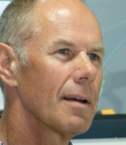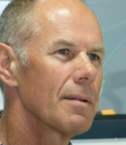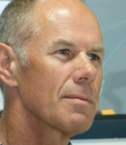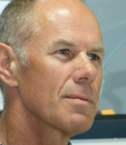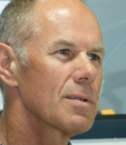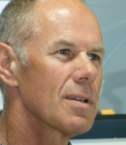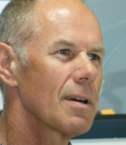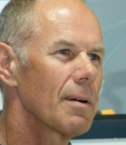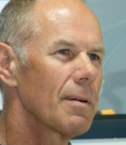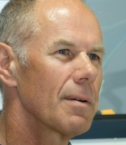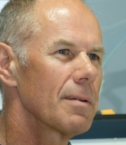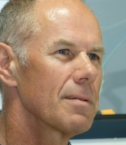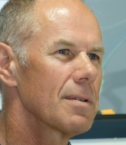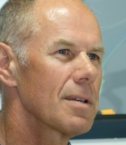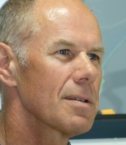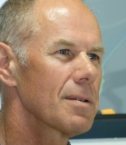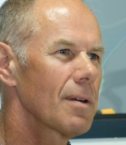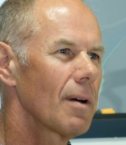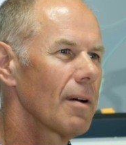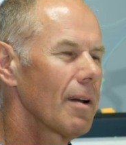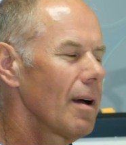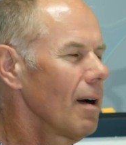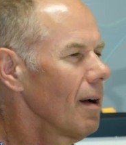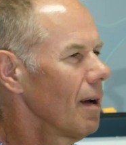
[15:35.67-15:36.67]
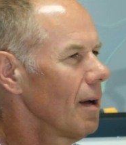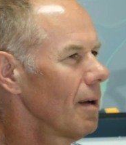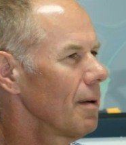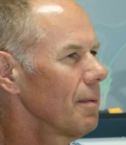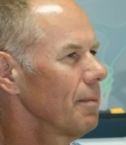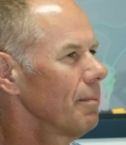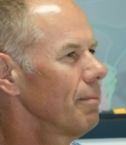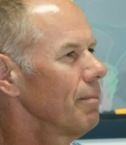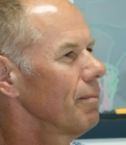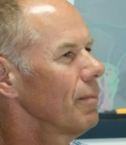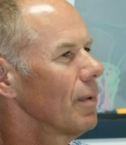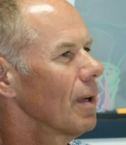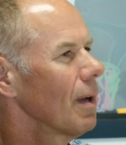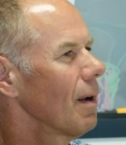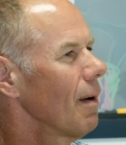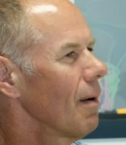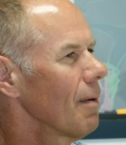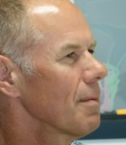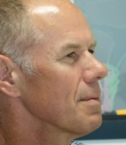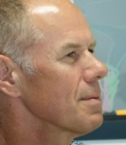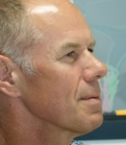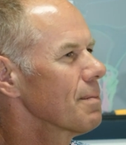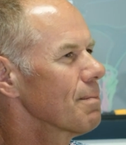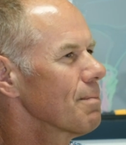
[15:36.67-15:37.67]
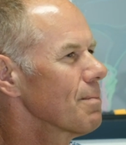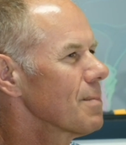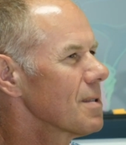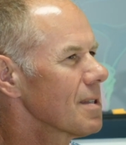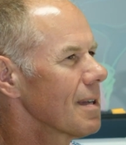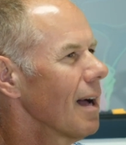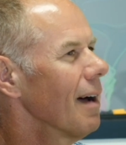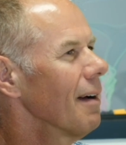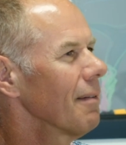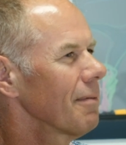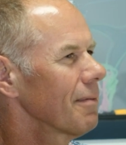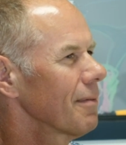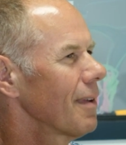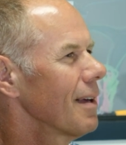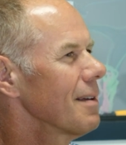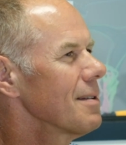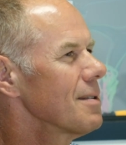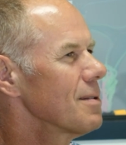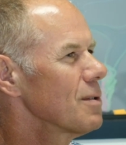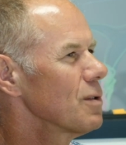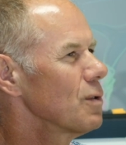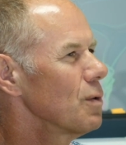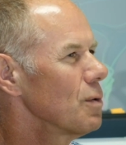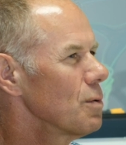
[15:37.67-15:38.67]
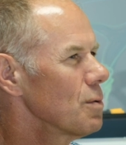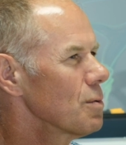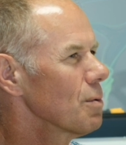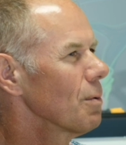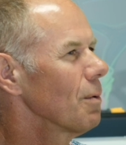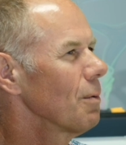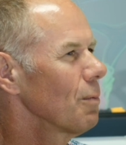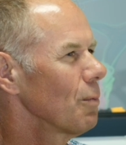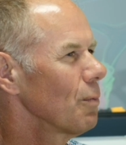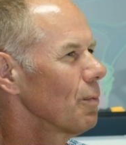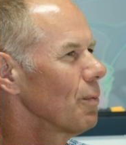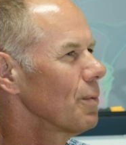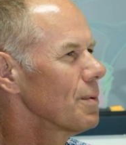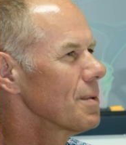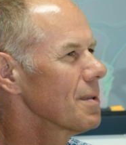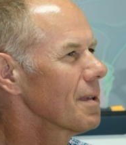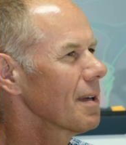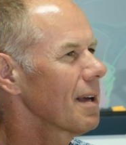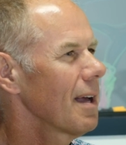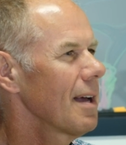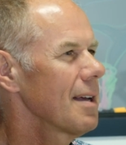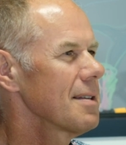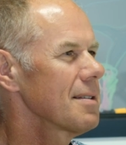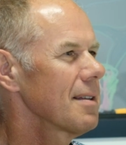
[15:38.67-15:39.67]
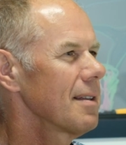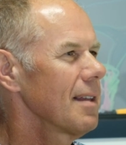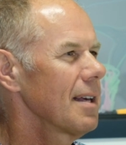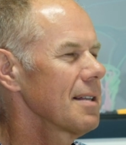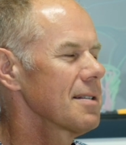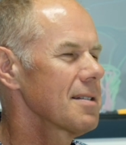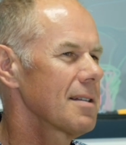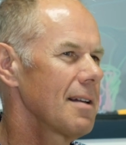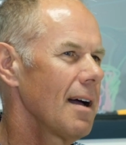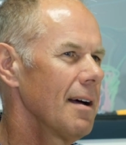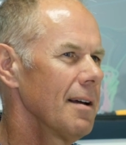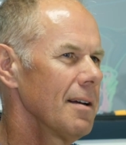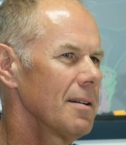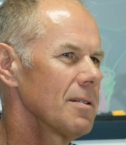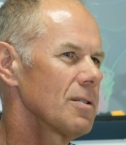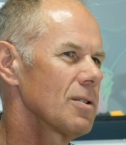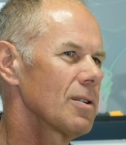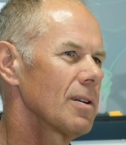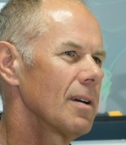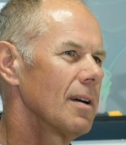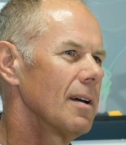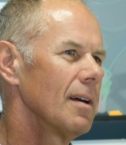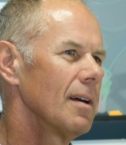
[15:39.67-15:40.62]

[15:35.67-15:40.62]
Sarah just got home. I was stuffed as usual. Was the case at that stage.